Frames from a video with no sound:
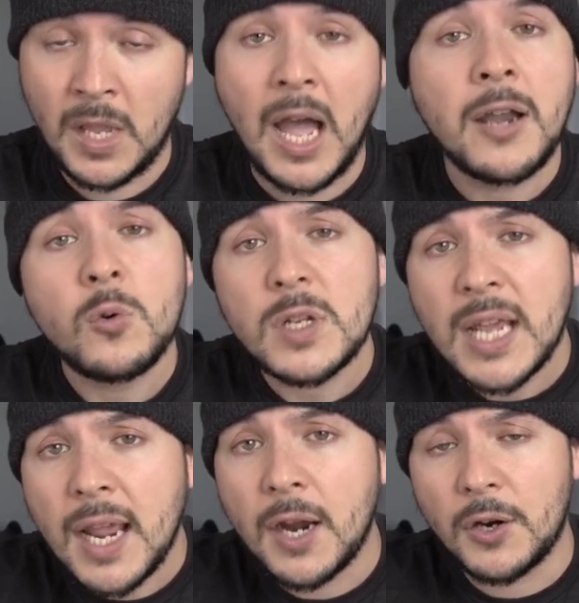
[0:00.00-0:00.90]
I don't
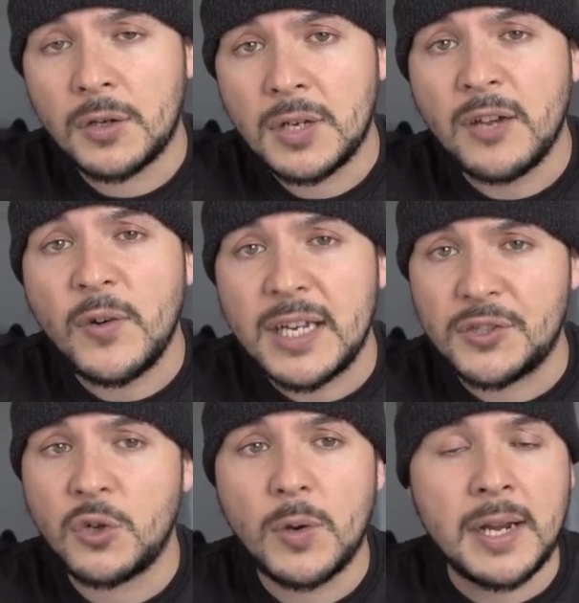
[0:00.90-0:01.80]
care if we
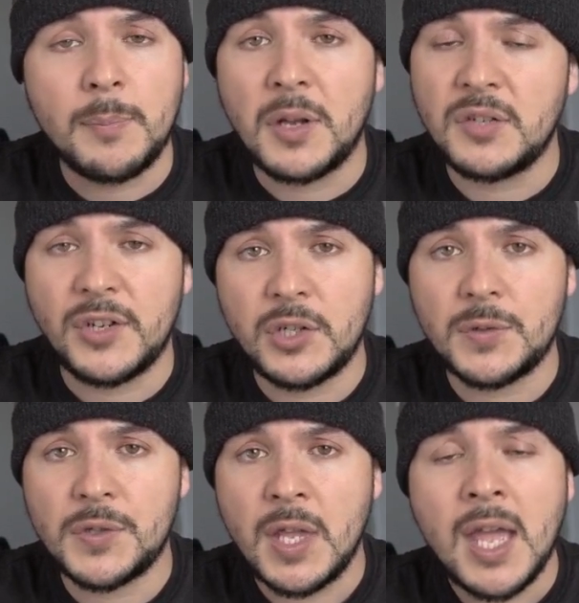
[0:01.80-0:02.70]
disagree on a bunch of
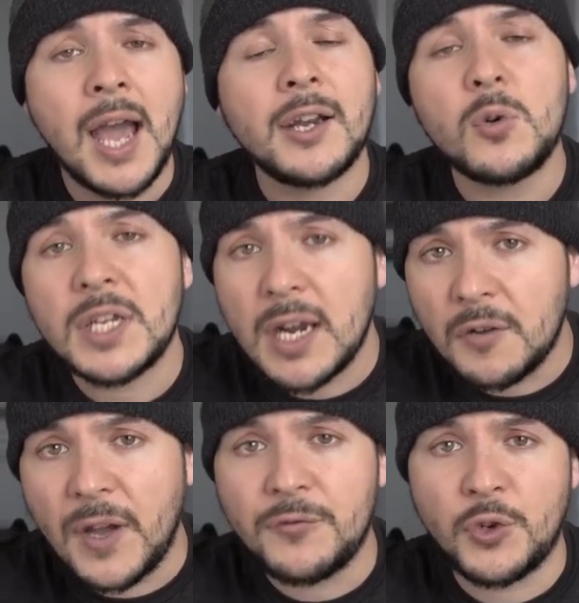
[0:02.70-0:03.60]
issues. I don't care
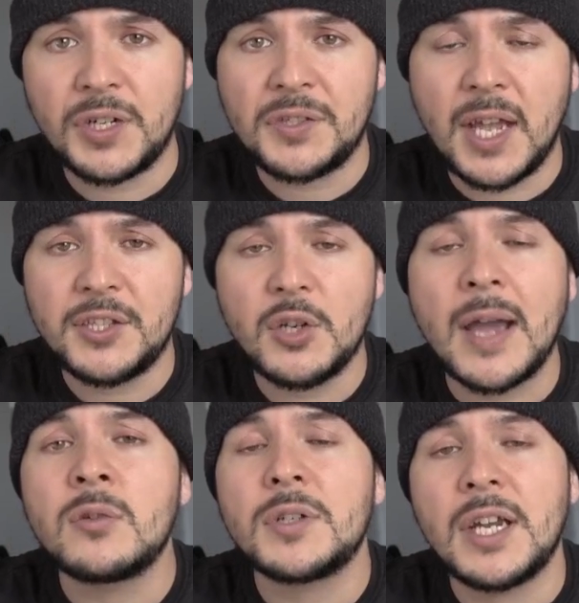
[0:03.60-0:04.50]
if I've criticized you.
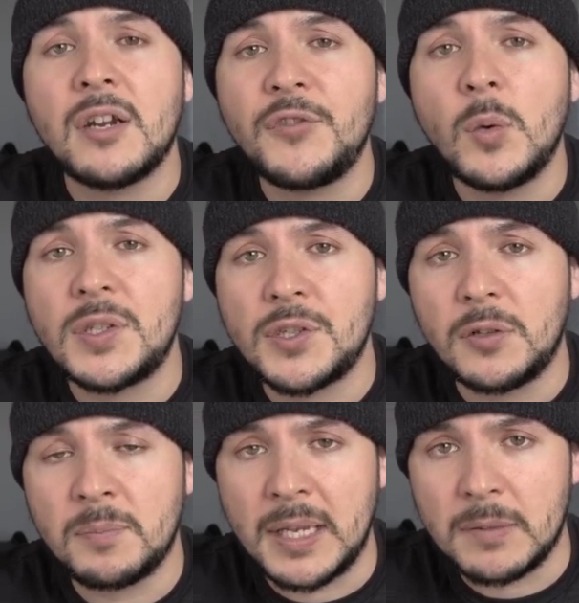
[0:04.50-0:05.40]
I don't care if you
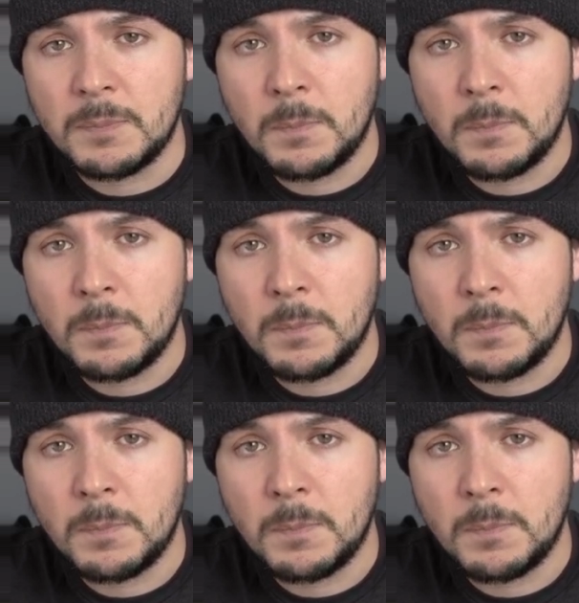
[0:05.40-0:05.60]
insult me.